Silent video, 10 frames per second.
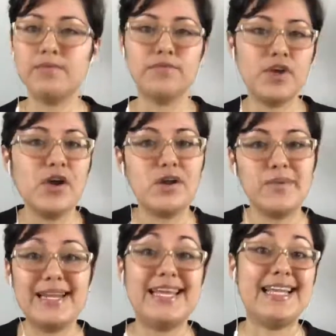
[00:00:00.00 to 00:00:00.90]
figure out a way
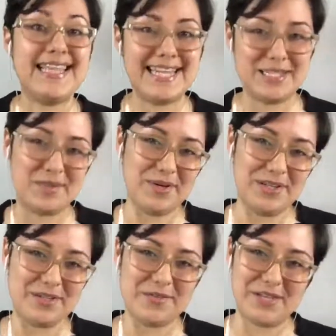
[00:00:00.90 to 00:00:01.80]
to get that
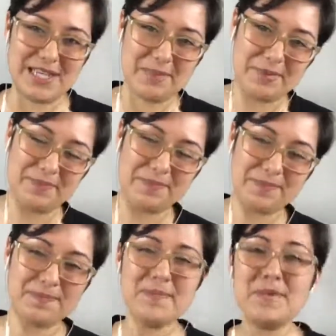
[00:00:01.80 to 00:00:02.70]
experience, for example.
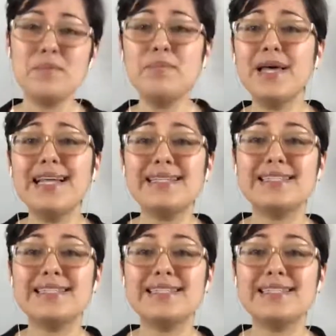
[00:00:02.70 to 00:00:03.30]
But